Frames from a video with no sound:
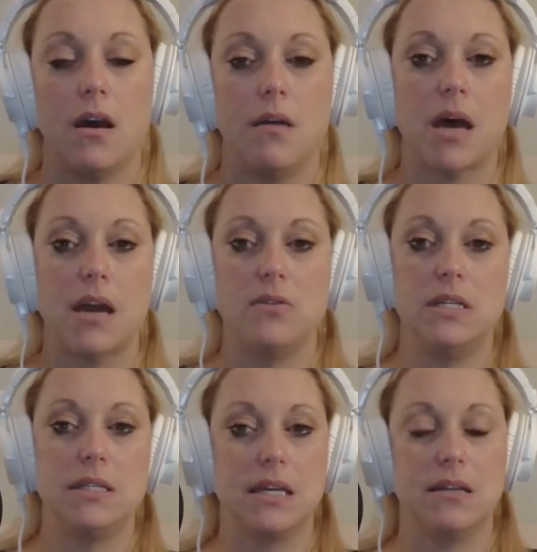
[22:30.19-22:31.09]

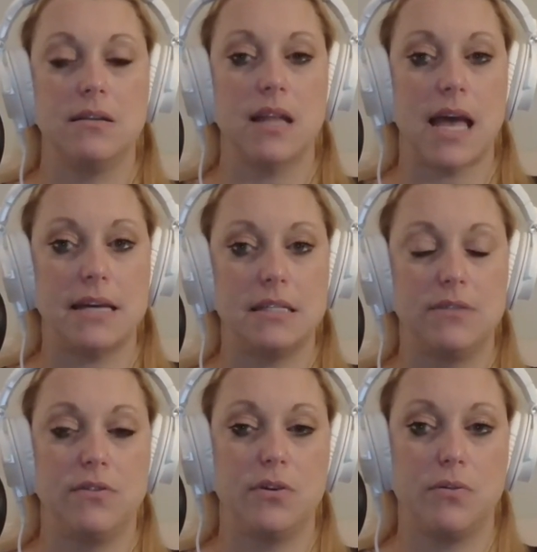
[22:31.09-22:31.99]
IUDs can last
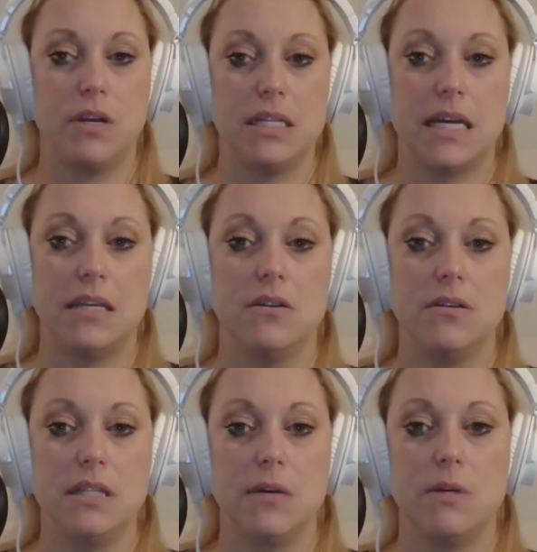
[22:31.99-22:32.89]
for 3 to 10
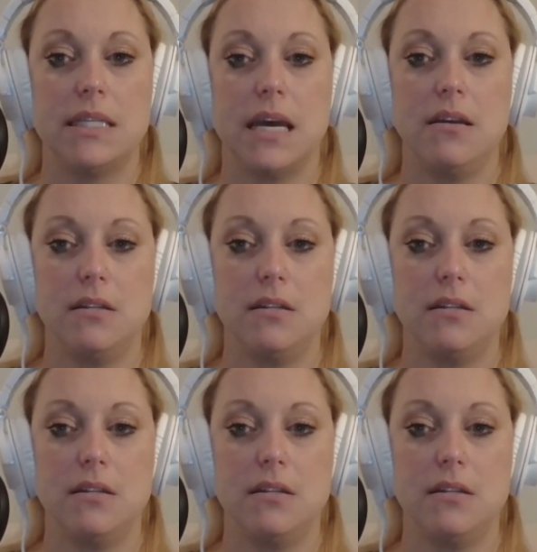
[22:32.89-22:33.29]
years, like we said.